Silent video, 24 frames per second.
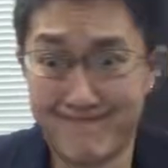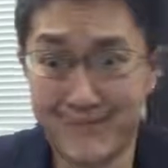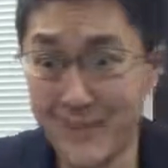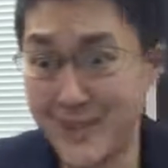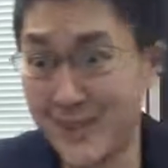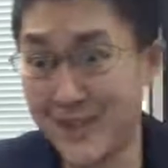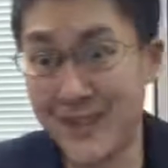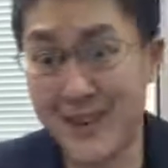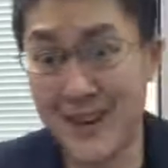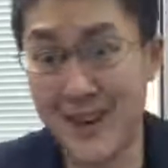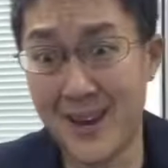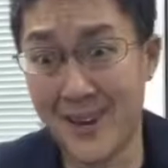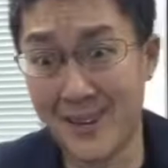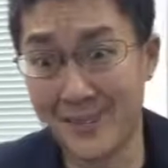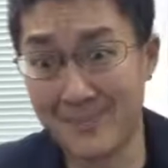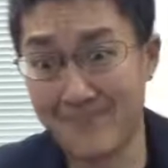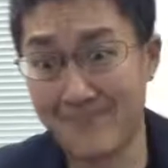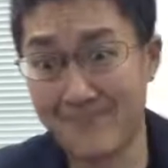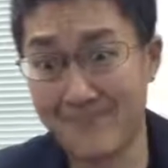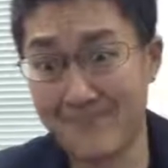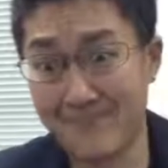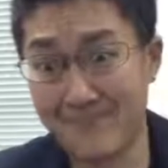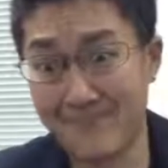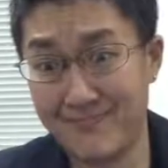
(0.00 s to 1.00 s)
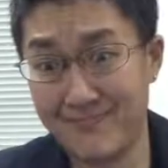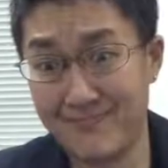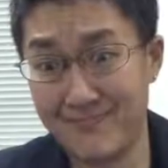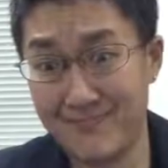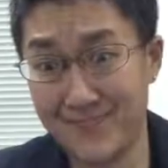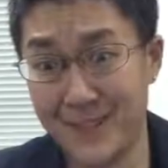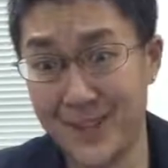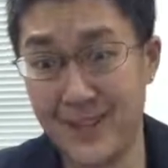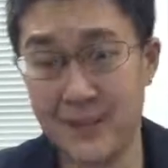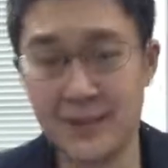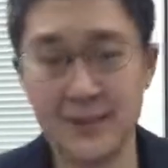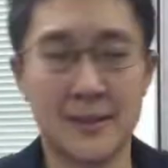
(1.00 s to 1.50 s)
you're there.
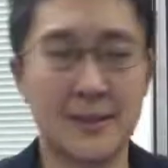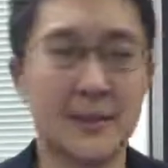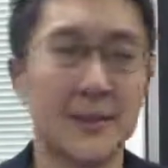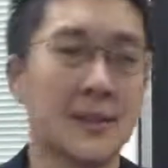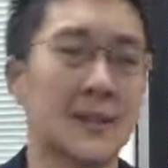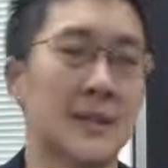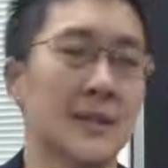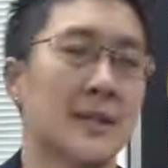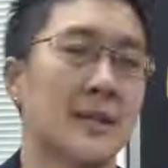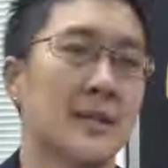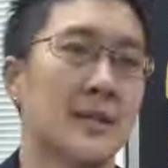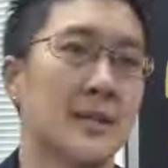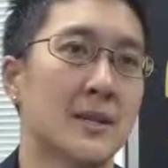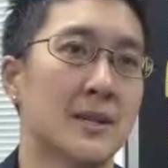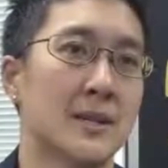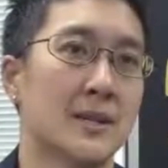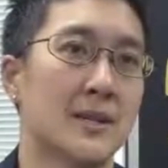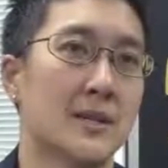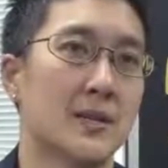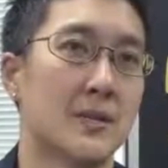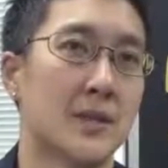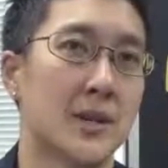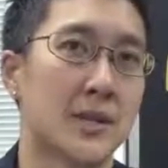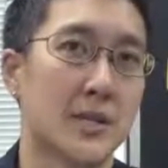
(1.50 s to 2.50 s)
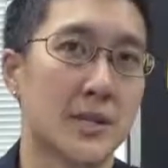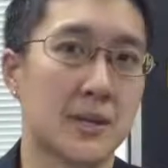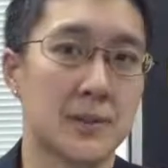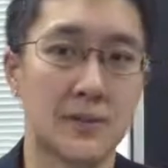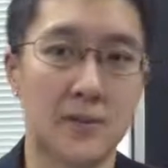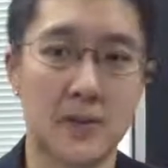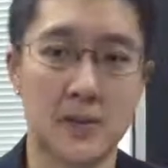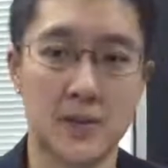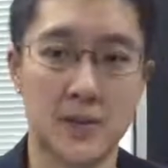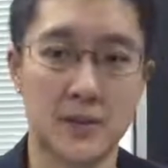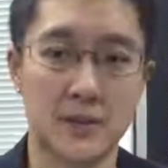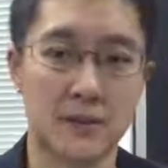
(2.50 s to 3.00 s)
Yeah. So that's
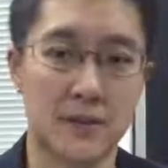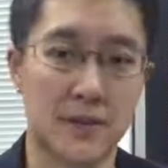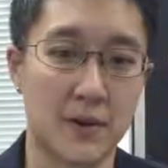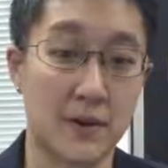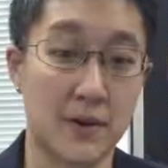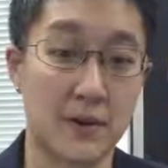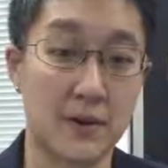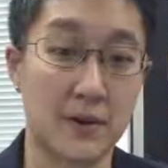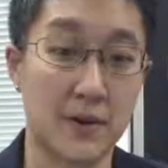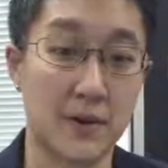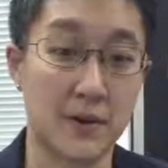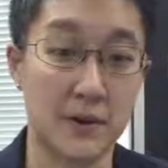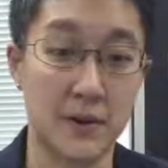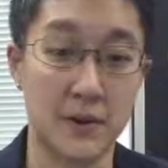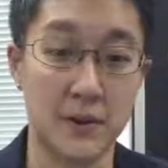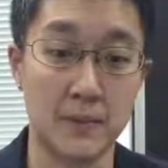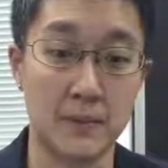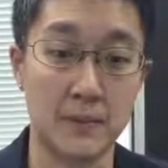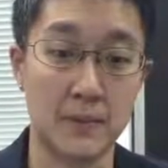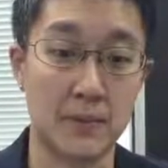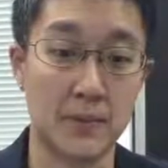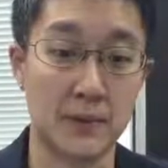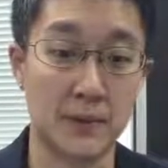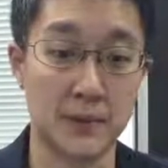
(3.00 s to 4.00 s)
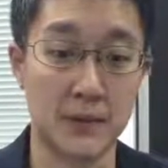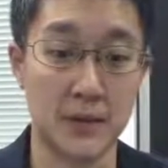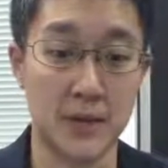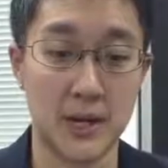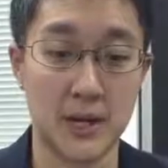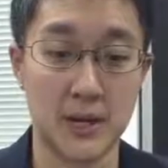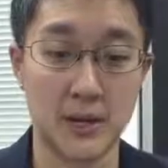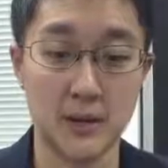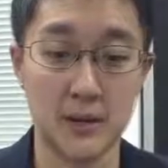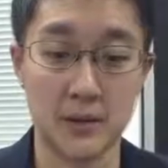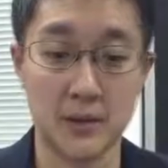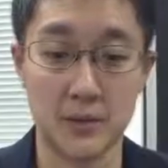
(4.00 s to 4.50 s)
something that's very, very important
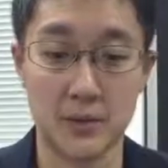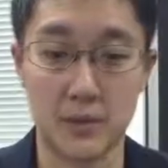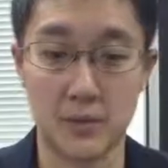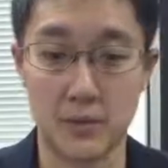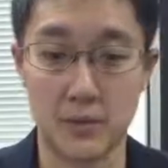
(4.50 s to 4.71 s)
as